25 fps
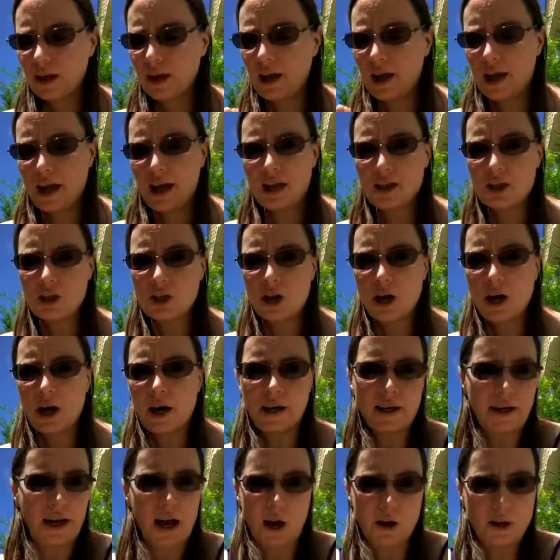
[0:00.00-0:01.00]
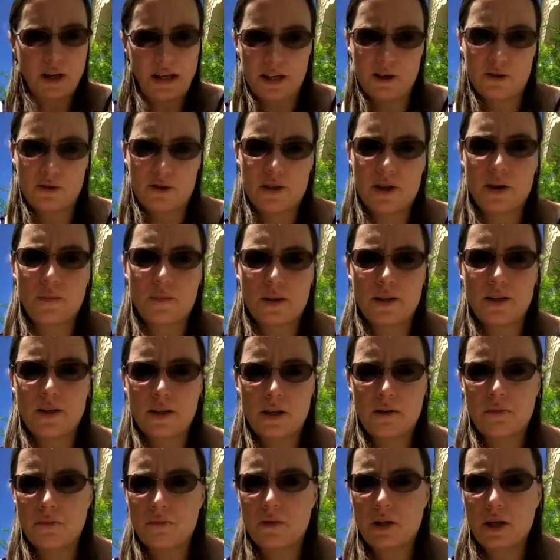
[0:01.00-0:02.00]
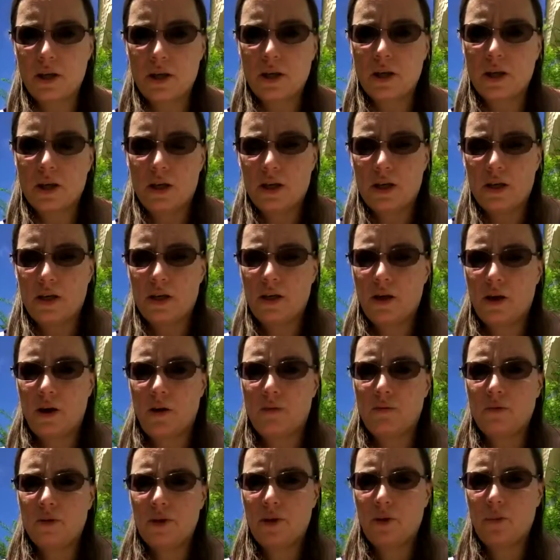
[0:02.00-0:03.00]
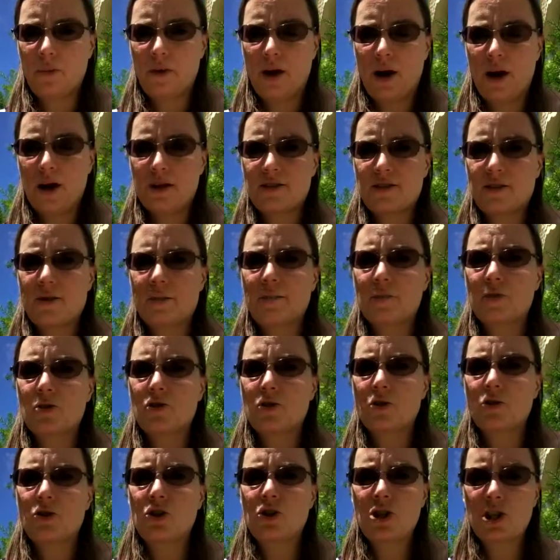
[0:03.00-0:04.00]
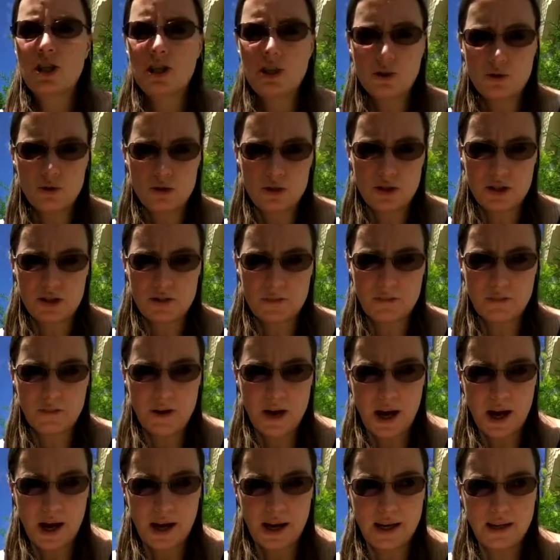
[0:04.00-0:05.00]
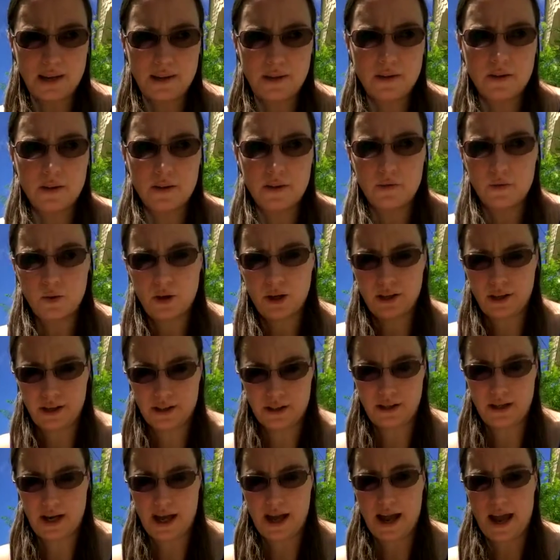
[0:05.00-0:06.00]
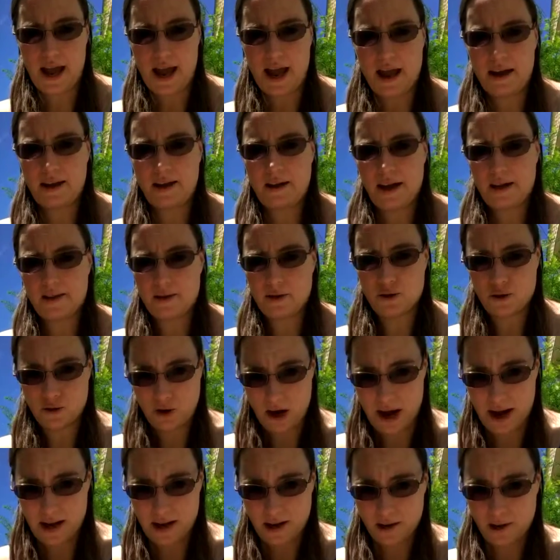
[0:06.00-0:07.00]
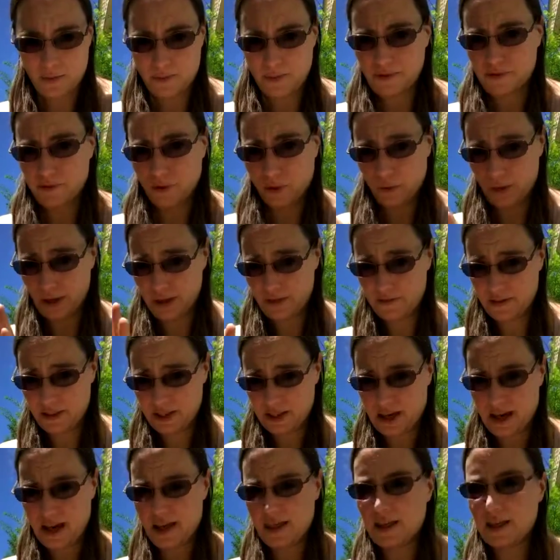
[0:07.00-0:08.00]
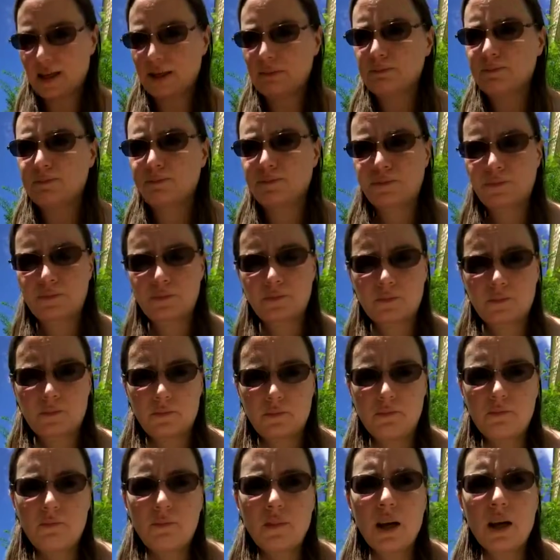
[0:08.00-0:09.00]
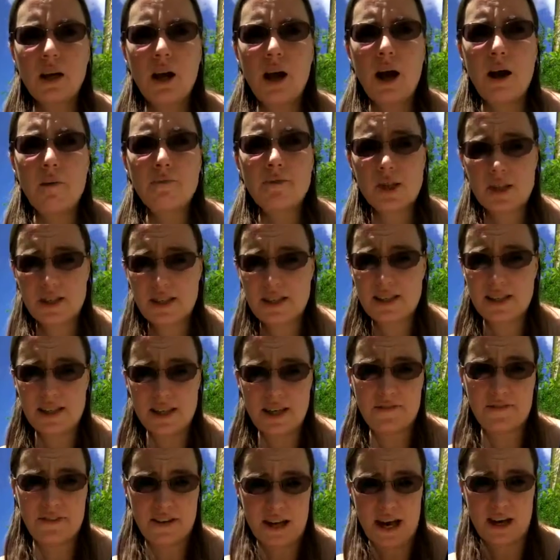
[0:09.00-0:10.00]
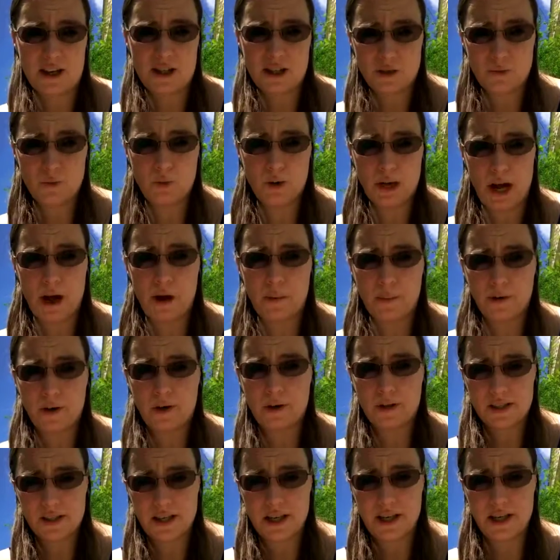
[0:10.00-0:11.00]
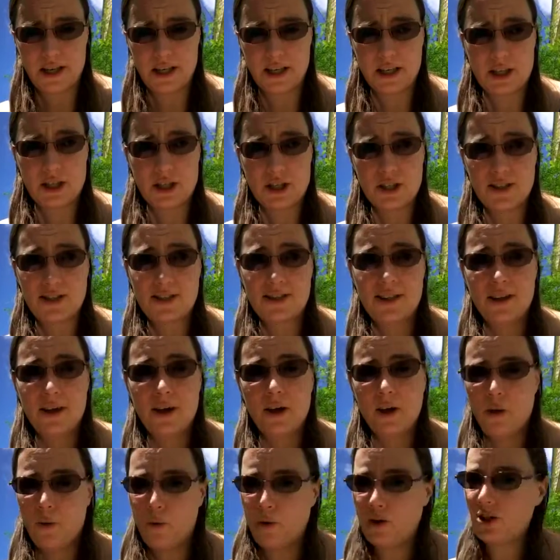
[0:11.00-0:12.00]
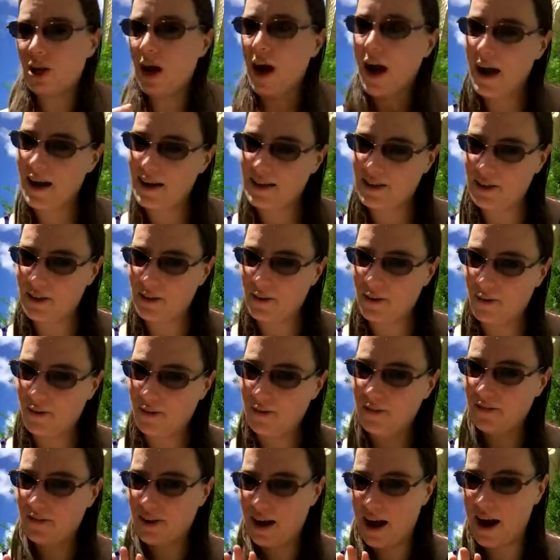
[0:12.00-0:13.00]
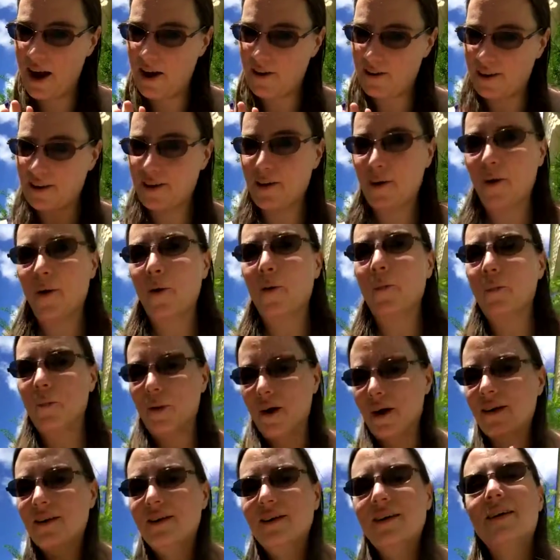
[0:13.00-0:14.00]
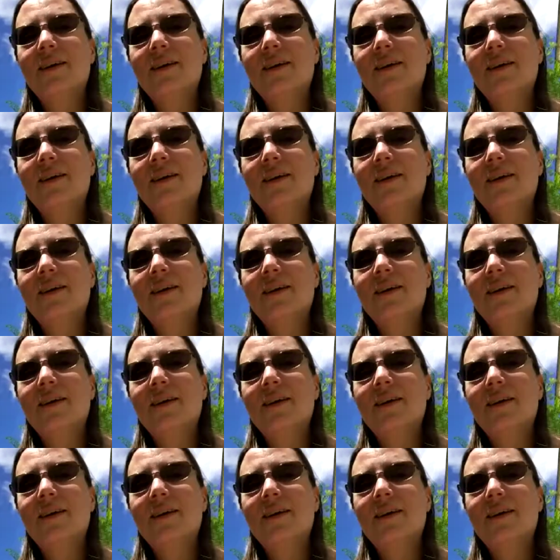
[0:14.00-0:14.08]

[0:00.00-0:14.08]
and I'll get her some, and it'll be awesome. So she used mine, what little I had, as a trial before we even did anything, just to see if it actually would help her skin condition, which I already knew, but